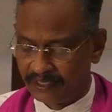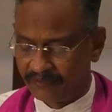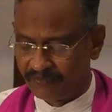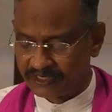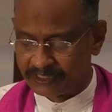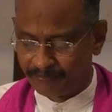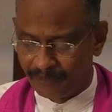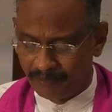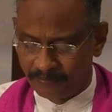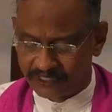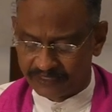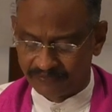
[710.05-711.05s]
That was the
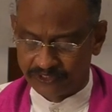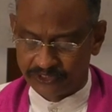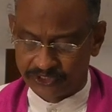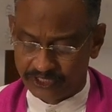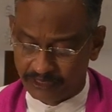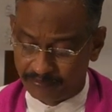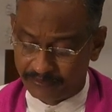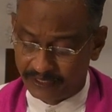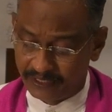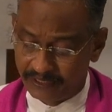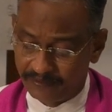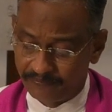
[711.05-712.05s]
purpose of this
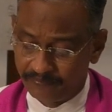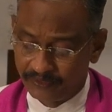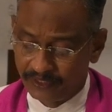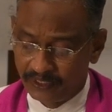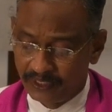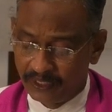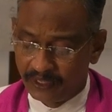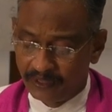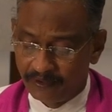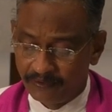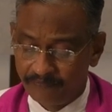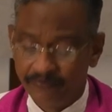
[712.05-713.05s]
chapter
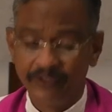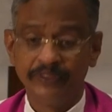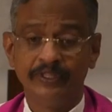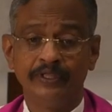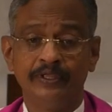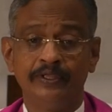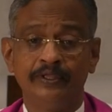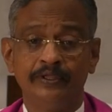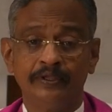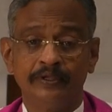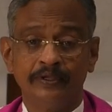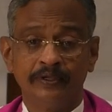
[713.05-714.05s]
with
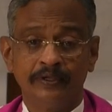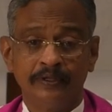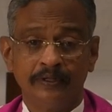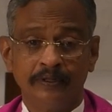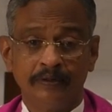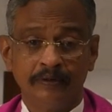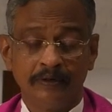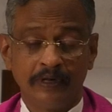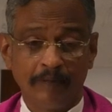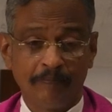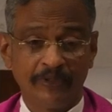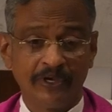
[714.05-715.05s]
the
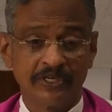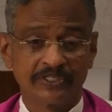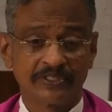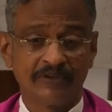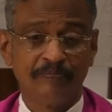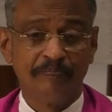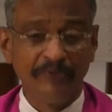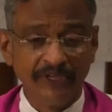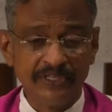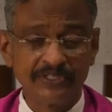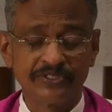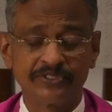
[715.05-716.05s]
appearance of
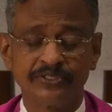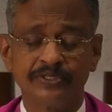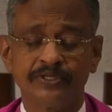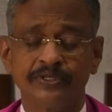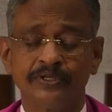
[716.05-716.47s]
beasts,